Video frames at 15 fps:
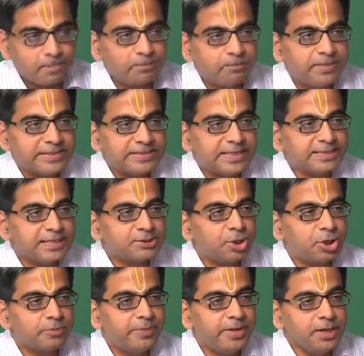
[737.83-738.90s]
Message has
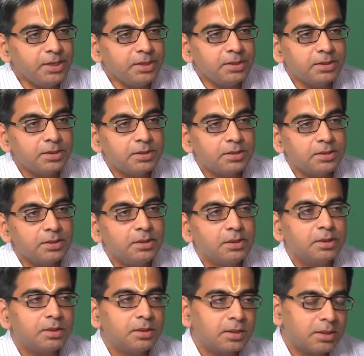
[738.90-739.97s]
not been
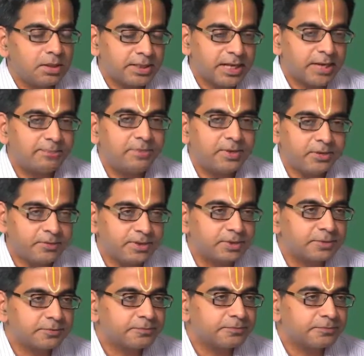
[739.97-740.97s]
tampered with,